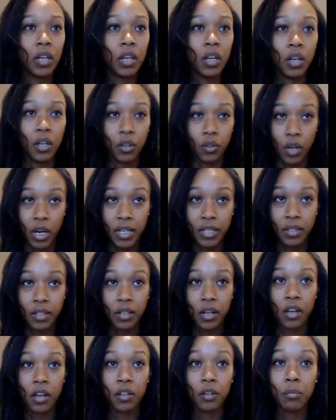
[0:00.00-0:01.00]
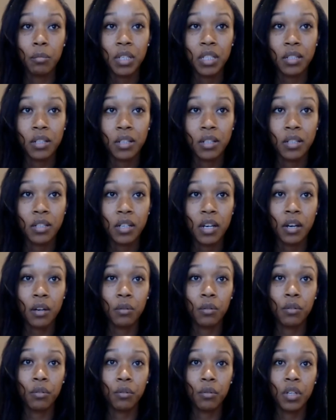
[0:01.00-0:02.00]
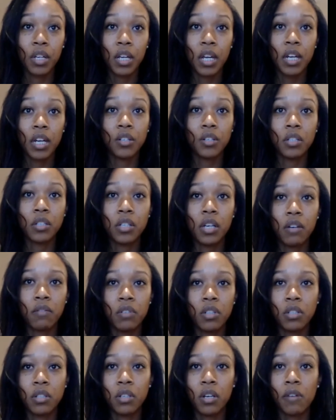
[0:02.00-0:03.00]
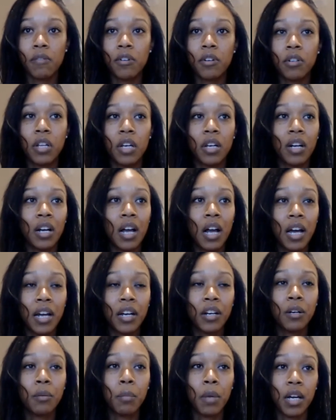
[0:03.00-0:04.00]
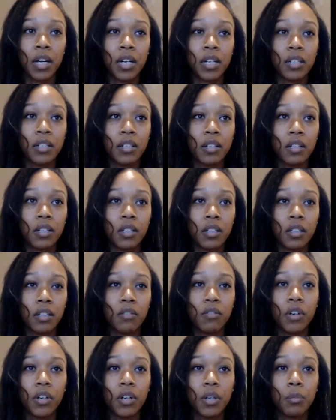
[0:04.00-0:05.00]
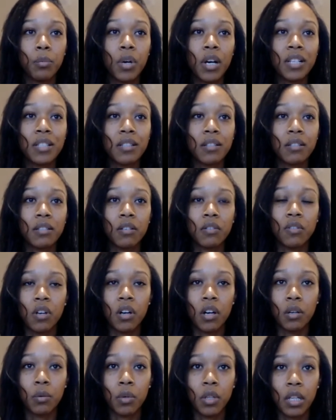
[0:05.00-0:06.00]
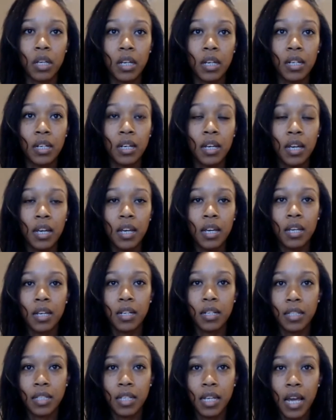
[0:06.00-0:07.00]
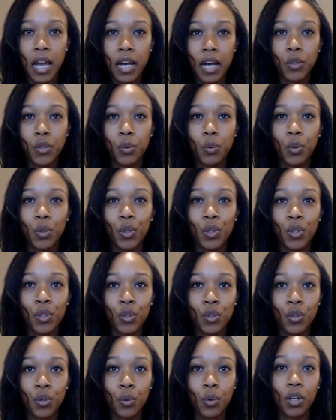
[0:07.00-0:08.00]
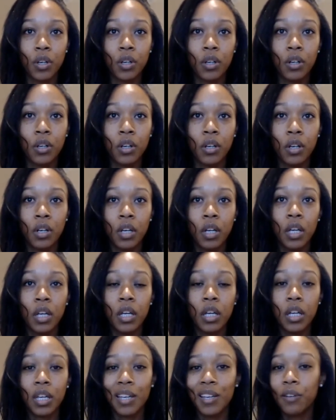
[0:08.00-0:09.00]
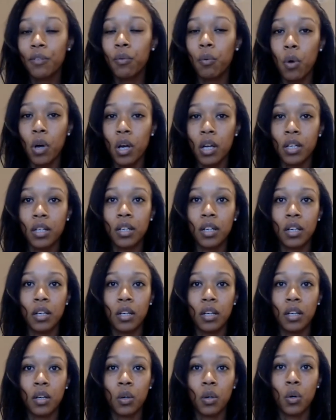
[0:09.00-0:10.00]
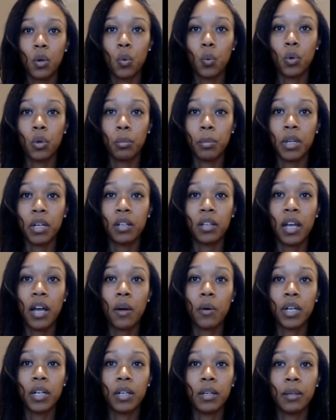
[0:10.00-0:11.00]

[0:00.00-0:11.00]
Christ and other mystics down through the ages have discovered that a higher mind, the very presence of God within, is the actual doer, if one will but allow it.